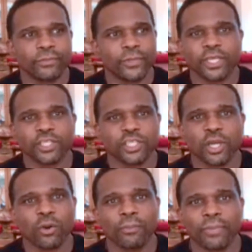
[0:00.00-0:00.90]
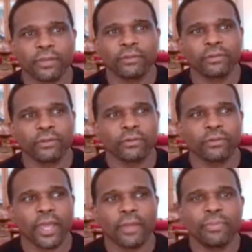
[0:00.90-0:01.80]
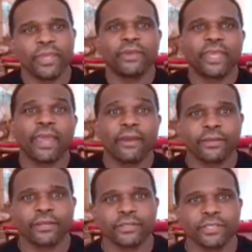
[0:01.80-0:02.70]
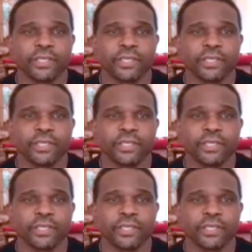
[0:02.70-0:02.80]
we can show up and be the characters.